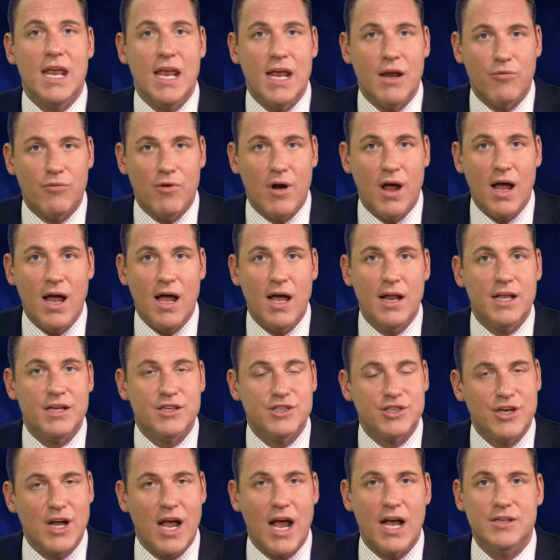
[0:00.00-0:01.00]
Iran,
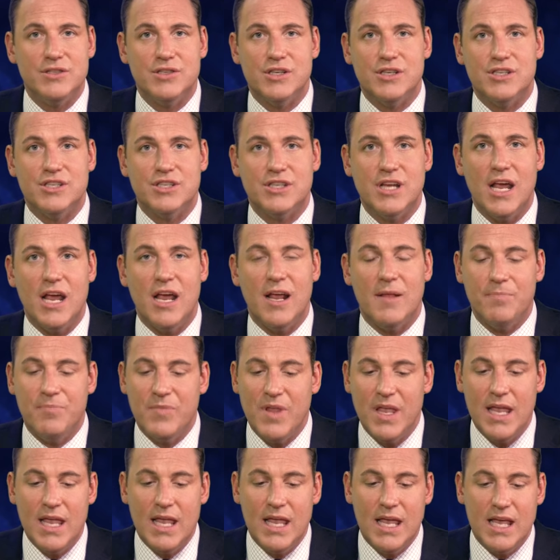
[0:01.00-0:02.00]
as Shah just said,